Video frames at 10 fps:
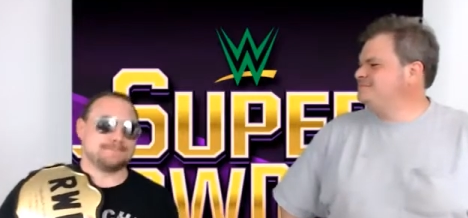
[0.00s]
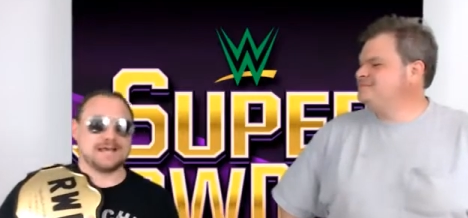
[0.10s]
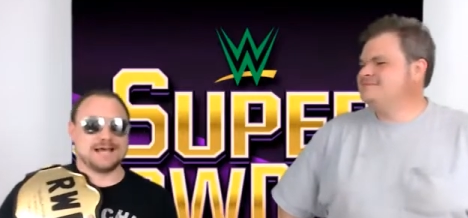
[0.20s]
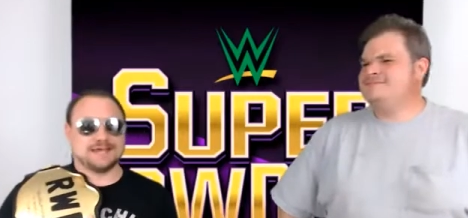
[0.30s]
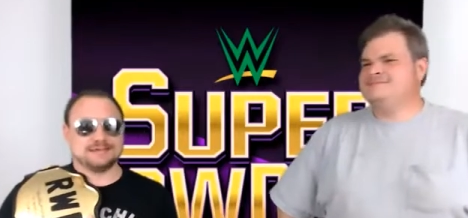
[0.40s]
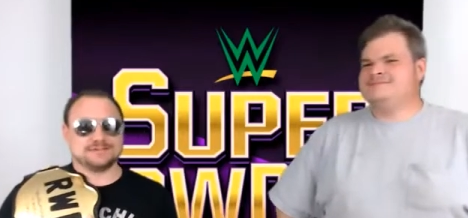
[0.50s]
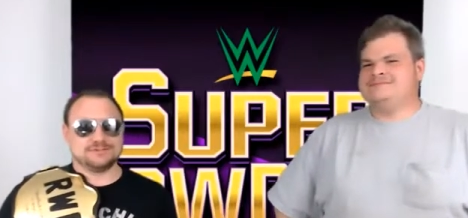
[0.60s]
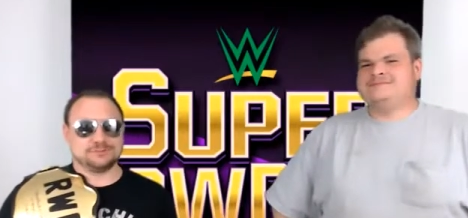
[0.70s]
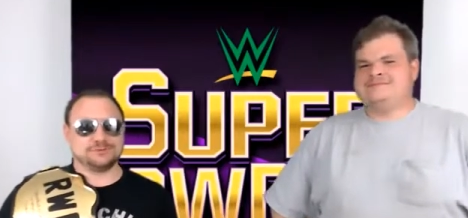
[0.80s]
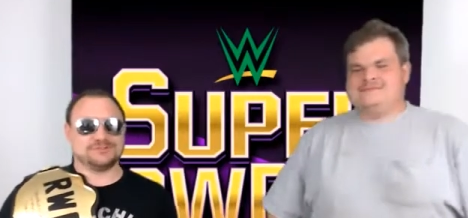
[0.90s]
Speaker 1: Uh,
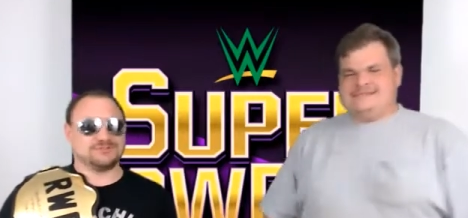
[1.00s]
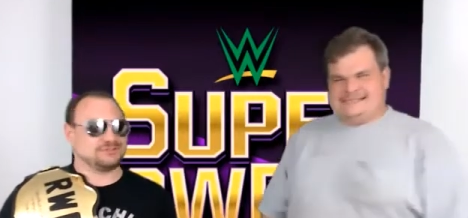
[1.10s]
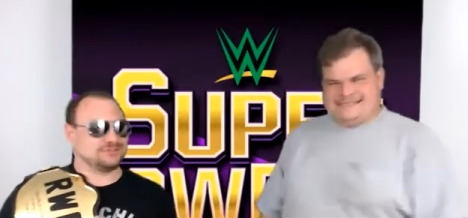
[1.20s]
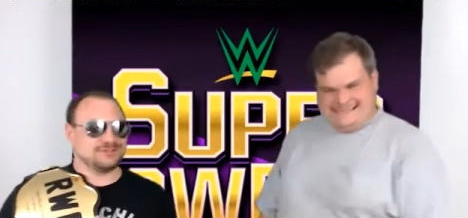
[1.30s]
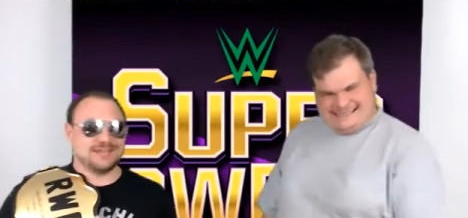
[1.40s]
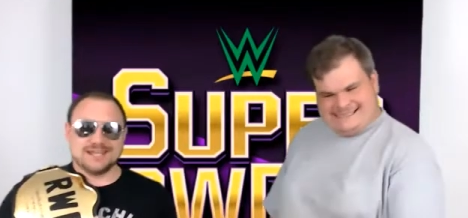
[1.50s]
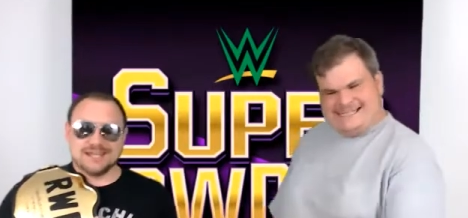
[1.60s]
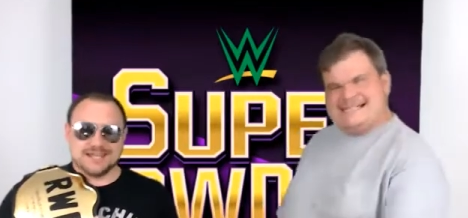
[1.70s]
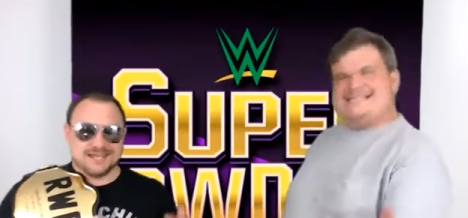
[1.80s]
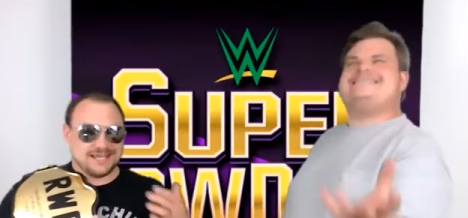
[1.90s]
this was,
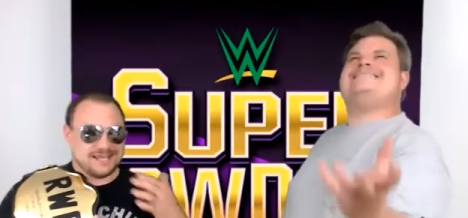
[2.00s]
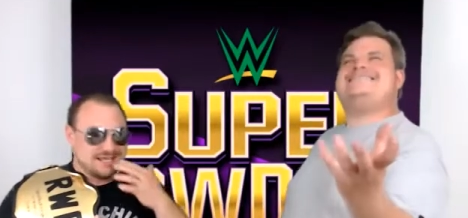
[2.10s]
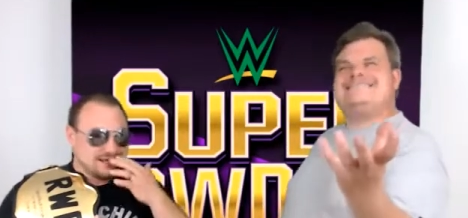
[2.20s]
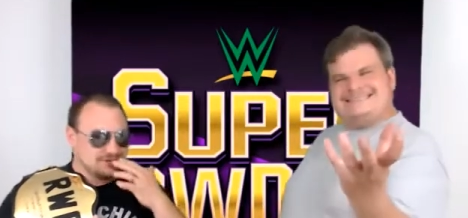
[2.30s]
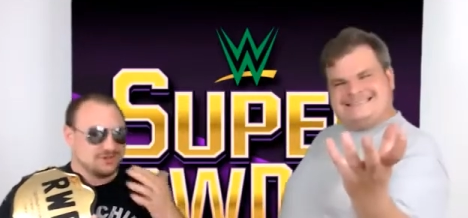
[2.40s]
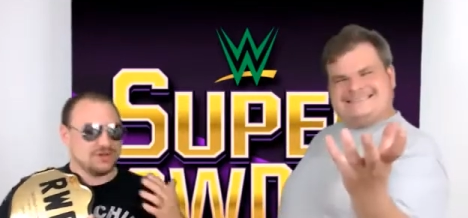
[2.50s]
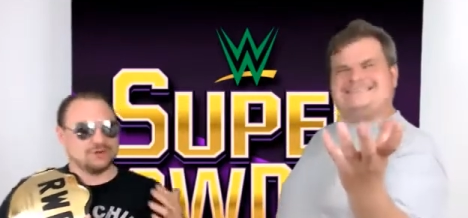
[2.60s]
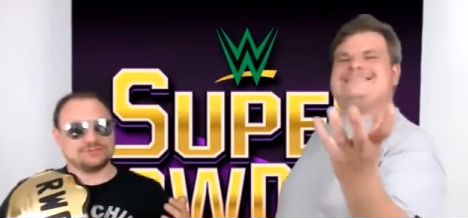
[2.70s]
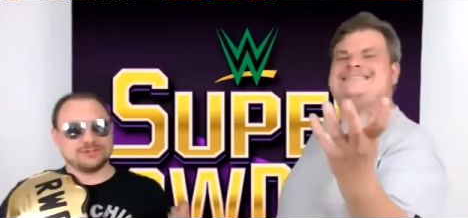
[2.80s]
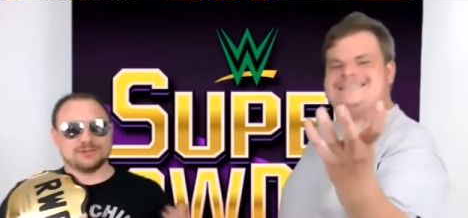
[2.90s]
even though
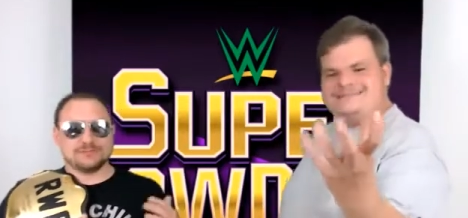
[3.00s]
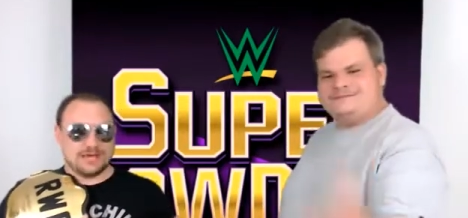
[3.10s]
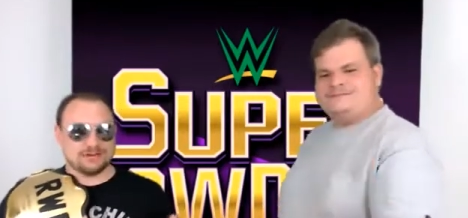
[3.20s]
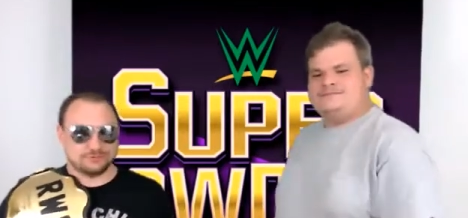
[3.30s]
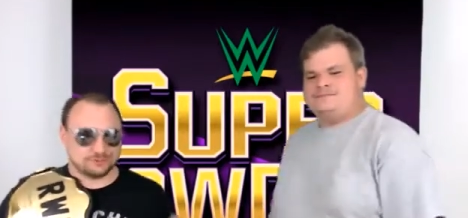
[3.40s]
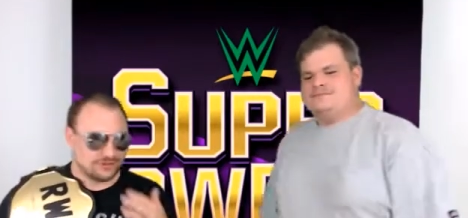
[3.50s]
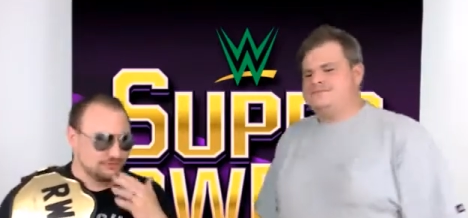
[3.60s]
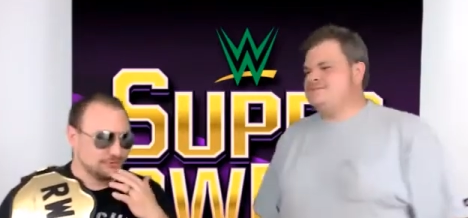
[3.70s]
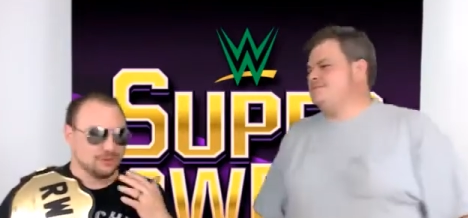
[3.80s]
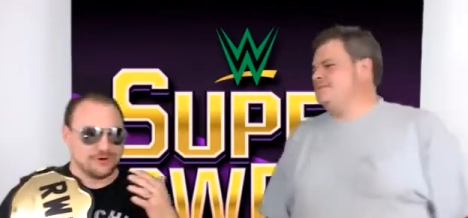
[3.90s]
some of the matches were
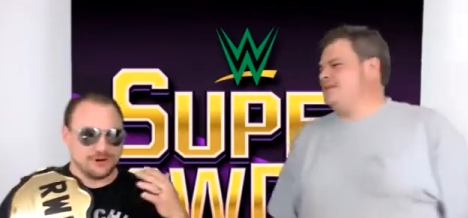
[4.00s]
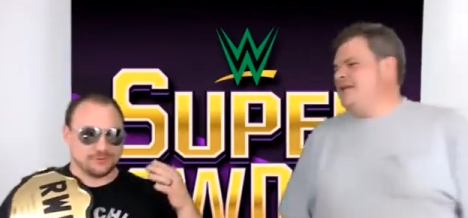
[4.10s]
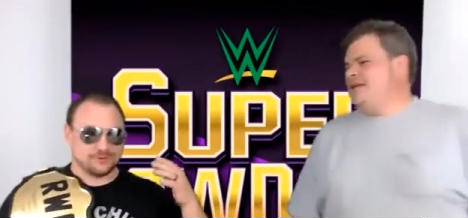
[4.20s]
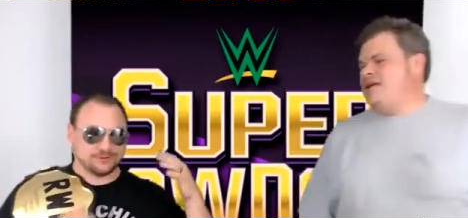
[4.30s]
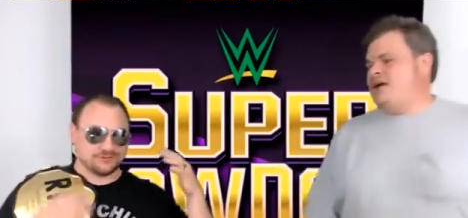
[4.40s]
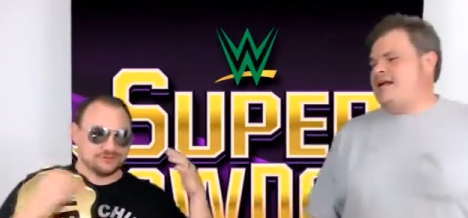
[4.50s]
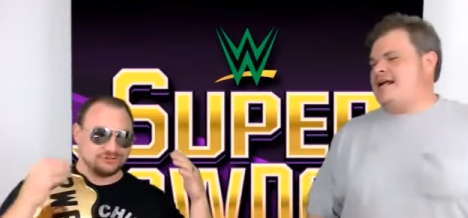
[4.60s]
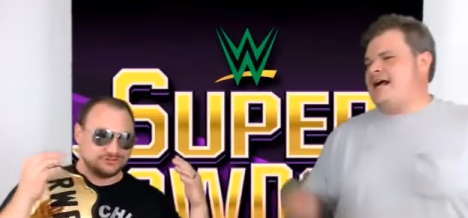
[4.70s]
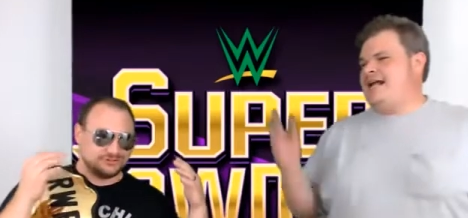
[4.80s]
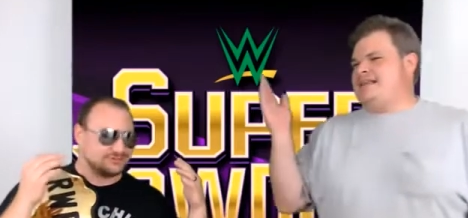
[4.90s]
disappointing, we are going to
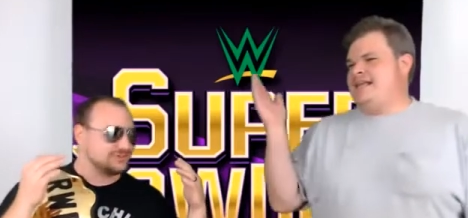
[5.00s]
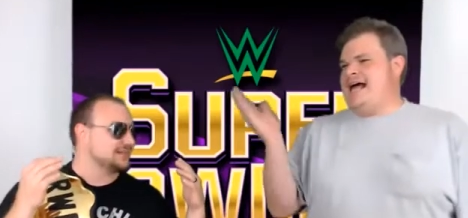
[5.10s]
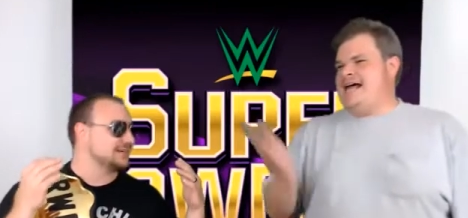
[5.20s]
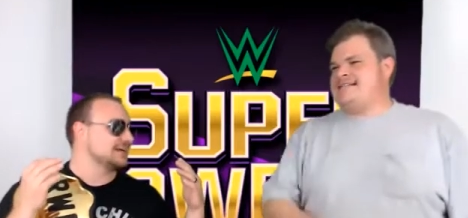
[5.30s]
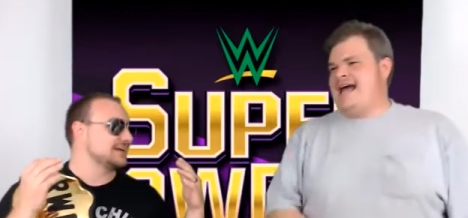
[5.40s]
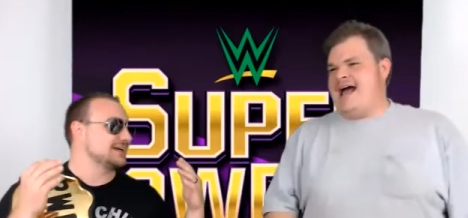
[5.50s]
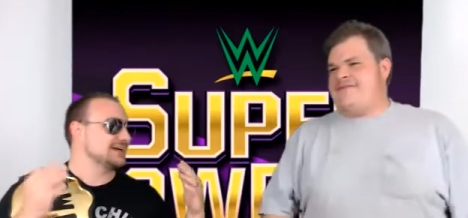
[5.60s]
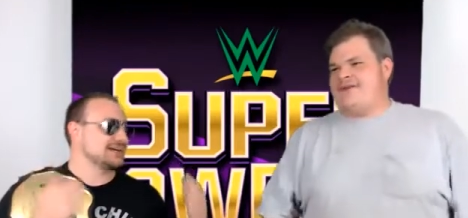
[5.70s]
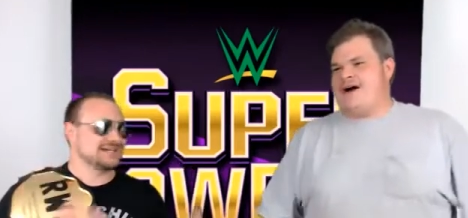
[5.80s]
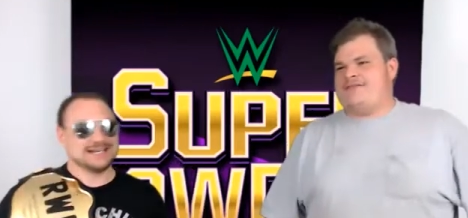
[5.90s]
cut the last
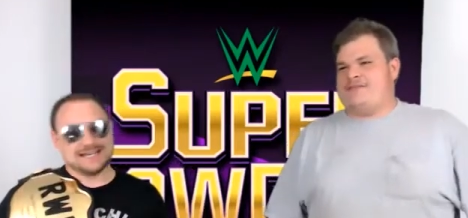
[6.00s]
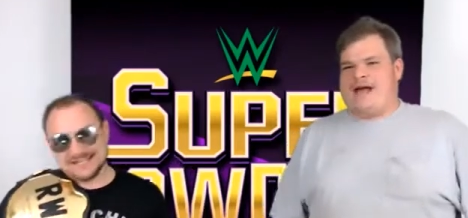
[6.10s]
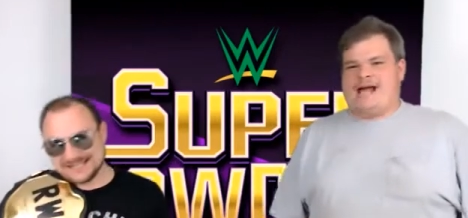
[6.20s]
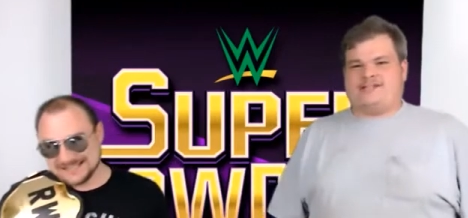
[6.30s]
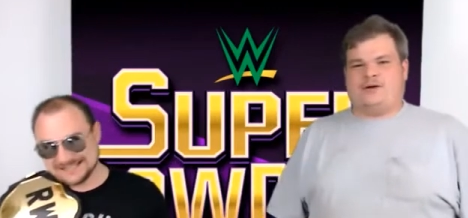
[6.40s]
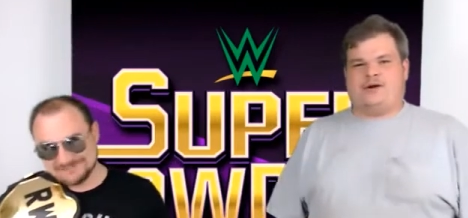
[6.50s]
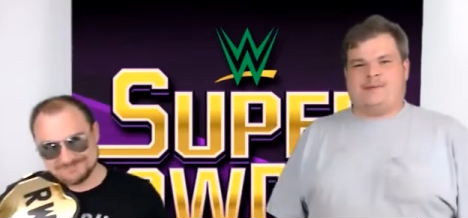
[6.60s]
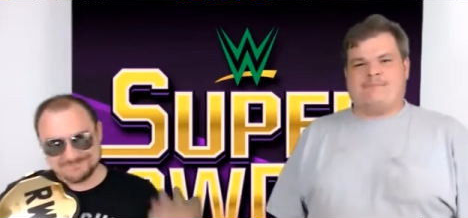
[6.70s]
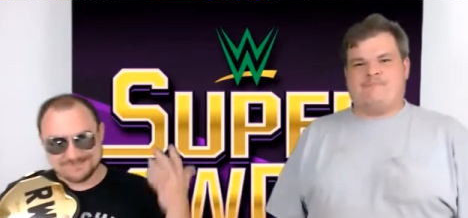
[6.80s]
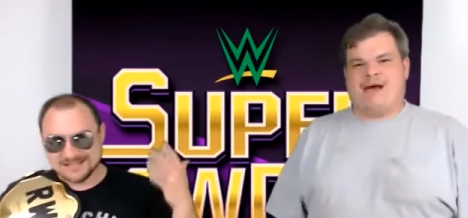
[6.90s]
half off the match. It would have
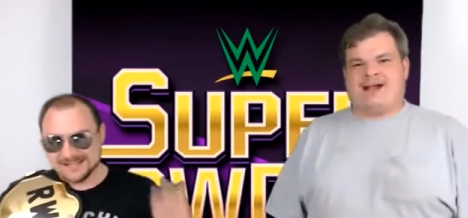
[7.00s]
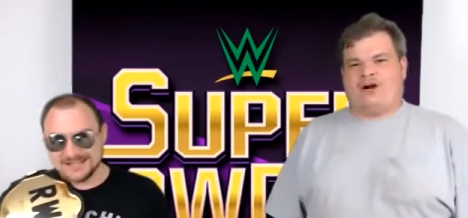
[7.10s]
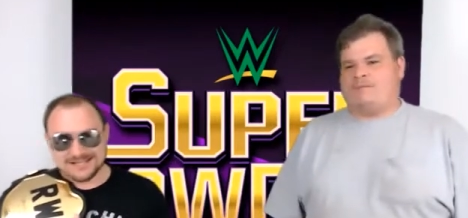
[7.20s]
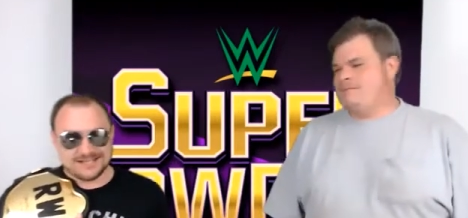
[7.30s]
been better.